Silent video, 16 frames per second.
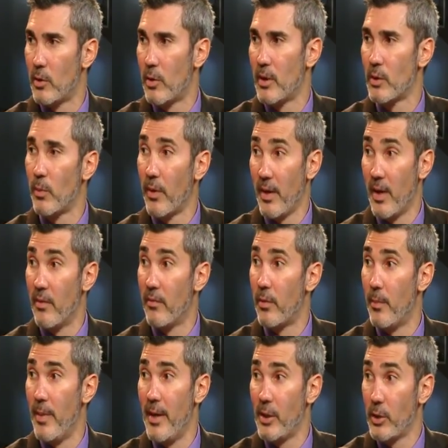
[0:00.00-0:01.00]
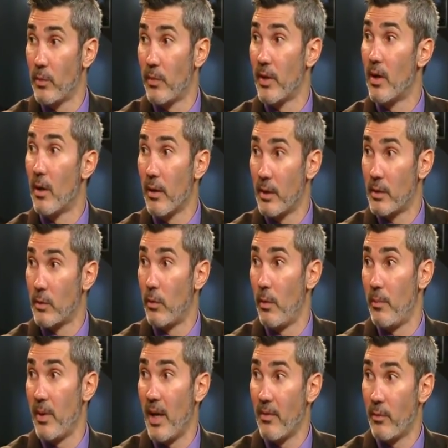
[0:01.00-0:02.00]
trustworthy information regardless of
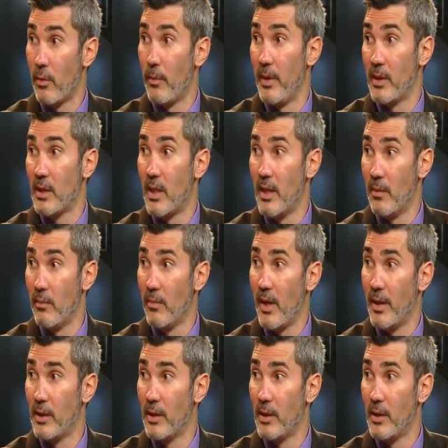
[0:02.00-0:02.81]
what platform it's on.